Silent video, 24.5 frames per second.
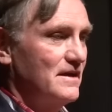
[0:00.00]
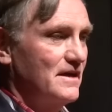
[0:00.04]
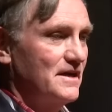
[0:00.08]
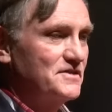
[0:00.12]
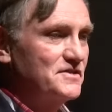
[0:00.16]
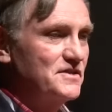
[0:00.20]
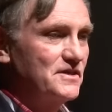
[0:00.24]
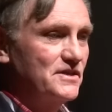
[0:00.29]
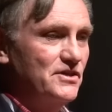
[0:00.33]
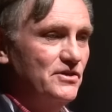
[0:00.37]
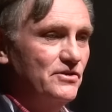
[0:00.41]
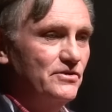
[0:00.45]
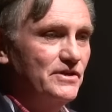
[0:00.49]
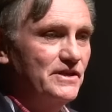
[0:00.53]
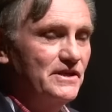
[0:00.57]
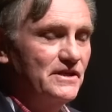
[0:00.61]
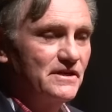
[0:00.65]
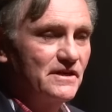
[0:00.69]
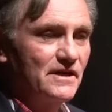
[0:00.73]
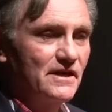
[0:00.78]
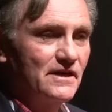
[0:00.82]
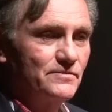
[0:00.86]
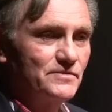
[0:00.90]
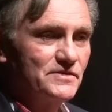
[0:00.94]
A security
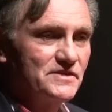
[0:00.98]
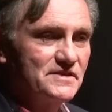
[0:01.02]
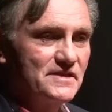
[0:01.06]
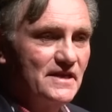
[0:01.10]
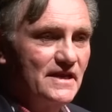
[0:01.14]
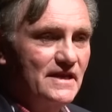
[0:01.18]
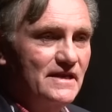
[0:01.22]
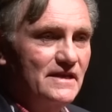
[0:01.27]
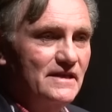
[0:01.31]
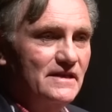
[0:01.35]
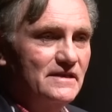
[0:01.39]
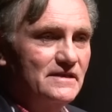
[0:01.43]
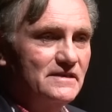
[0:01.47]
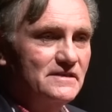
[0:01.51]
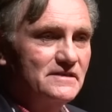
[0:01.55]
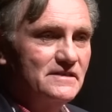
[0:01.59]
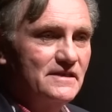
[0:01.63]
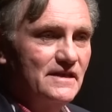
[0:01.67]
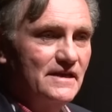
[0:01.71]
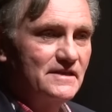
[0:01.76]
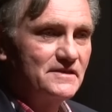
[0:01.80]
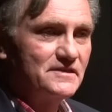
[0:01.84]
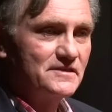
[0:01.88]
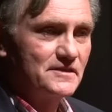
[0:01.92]
guard was standing at his
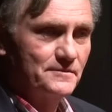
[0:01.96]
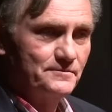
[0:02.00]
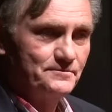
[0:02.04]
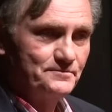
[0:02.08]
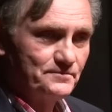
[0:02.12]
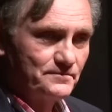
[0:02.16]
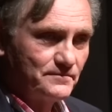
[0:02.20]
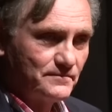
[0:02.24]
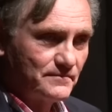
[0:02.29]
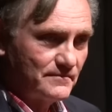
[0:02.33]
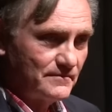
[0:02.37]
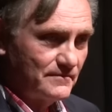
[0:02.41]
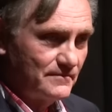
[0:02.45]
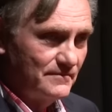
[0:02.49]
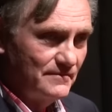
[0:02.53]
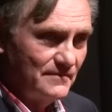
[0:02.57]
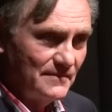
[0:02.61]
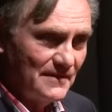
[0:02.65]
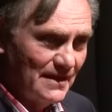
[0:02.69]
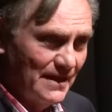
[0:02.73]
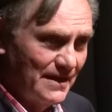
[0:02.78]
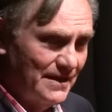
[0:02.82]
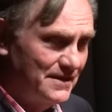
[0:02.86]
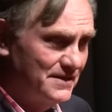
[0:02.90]
desk,
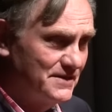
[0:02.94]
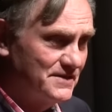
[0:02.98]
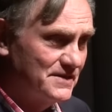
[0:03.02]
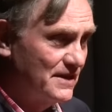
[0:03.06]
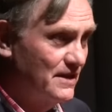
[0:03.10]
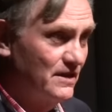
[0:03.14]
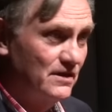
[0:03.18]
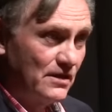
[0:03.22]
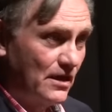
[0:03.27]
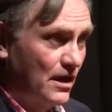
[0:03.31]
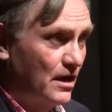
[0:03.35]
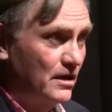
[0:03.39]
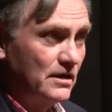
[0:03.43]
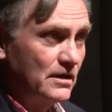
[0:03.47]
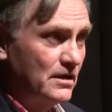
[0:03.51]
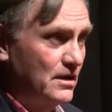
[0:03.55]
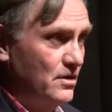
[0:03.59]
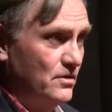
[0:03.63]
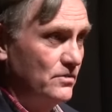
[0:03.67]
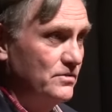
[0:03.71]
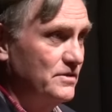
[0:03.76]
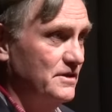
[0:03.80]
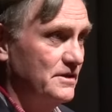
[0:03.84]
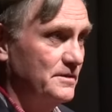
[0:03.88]
and he's all
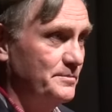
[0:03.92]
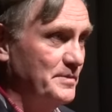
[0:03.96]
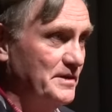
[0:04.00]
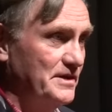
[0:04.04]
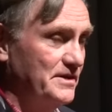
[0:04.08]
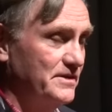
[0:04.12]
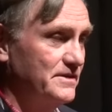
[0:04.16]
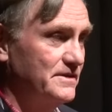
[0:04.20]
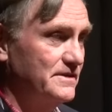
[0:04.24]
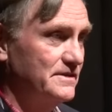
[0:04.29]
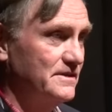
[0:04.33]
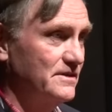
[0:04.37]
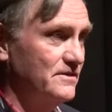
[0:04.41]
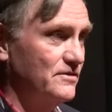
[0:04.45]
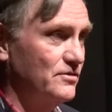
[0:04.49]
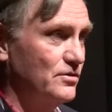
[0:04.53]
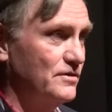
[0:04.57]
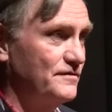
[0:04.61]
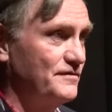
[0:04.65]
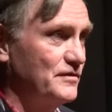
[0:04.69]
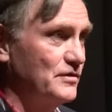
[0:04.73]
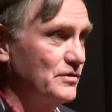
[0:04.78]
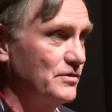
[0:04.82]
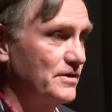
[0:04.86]
alone, it appeared, in the
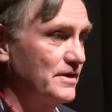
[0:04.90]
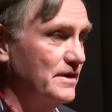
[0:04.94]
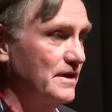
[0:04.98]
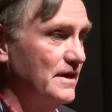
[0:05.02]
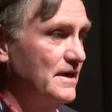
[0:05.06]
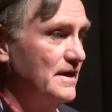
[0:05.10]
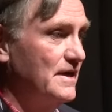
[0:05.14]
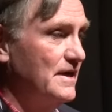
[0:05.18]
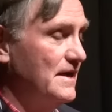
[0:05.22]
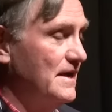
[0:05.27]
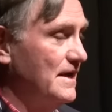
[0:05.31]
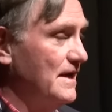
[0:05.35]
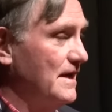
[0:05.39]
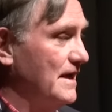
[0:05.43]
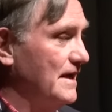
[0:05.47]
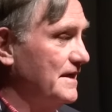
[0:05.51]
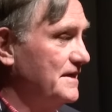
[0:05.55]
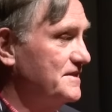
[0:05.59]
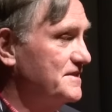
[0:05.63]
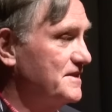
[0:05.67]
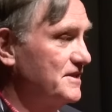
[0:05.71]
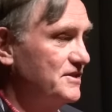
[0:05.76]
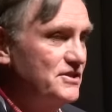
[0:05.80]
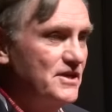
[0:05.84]
whole floor.
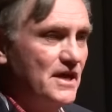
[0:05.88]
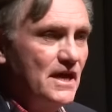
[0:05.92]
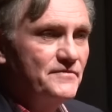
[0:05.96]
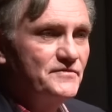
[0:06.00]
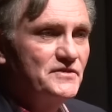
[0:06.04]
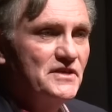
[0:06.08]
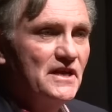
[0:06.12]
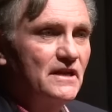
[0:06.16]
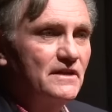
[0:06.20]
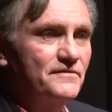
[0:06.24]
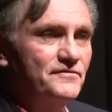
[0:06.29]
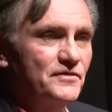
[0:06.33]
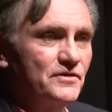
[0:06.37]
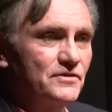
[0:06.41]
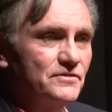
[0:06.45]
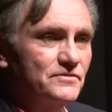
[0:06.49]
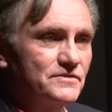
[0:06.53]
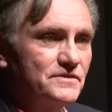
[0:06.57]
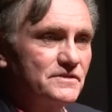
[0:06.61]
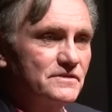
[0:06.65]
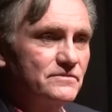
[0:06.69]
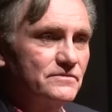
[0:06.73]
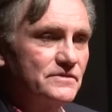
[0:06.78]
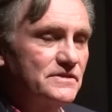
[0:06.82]
And he said, Do you have
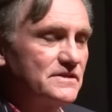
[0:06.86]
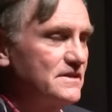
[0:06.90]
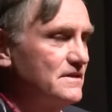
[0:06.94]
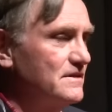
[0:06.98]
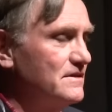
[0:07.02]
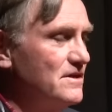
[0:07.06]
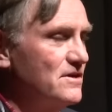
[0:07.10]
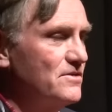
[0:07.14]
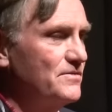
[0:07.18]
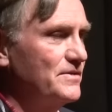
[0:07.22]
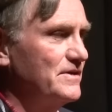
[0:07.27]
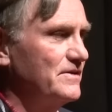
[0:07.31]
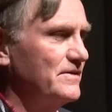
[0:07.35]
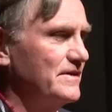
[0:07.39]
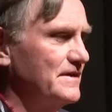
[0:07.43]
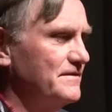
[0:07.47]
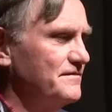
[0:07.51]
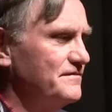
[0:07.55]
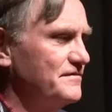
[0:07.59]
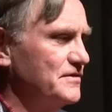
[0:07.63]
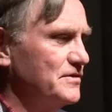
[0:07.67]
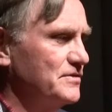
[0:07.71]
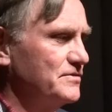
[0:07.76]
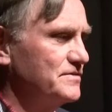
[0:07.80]
telephones? We said, No, we don't
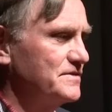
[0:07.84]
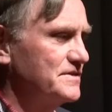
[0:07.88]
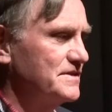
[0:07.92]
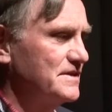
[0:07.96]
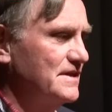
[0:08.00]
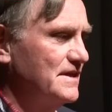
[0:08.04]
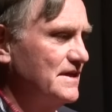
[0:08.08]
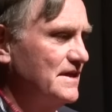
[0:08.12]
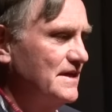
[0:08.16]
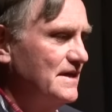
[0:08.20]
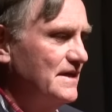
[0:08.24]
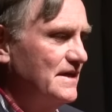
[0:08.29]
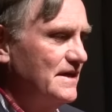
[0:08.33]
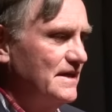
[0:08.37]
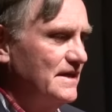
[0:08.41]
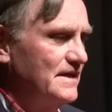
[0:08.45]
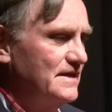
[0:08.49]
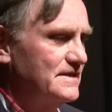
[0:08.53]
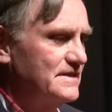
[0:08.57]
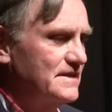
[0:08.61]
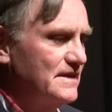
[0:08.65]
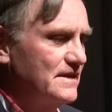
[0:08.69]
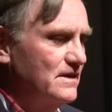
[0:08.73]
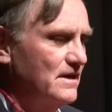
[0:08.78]
have phones.
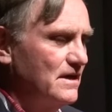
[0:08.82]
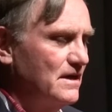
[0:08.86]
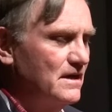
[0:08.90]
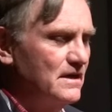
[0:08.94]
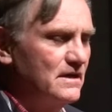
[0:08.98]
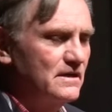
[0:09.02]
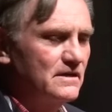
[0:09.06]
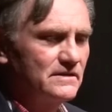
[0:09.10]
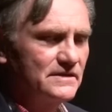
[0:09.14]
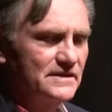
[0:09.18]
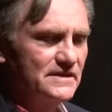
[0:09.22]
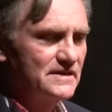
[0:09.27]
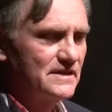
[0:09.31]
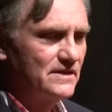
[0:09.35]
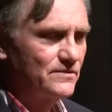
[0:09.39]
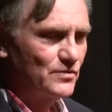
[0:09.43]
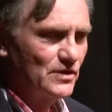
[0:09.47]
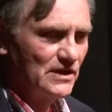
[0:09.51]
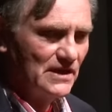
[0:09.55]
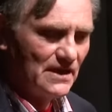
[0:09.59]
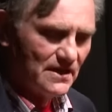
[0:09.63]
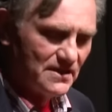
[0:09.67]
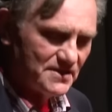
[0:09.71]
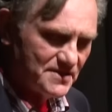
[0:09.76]
He said, Oh, he said,
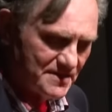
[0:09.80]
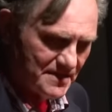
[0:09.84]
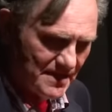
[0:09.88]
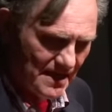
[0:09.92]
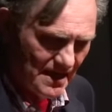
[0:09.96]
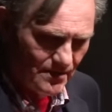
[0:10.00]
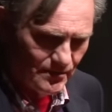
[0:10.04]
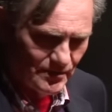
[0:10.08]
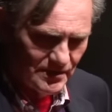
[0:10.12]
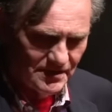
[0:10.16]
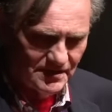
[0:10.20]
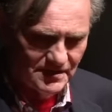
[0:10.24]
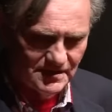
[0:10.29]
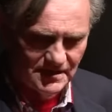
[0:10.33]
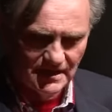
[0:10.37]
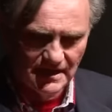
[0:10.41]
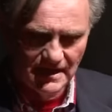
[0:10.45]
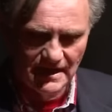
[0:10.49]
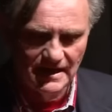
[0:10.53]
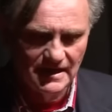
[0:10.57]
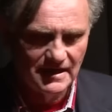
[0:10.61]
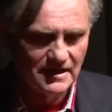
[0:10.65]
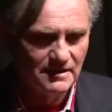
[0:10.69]
Well, I'll stay with this guy.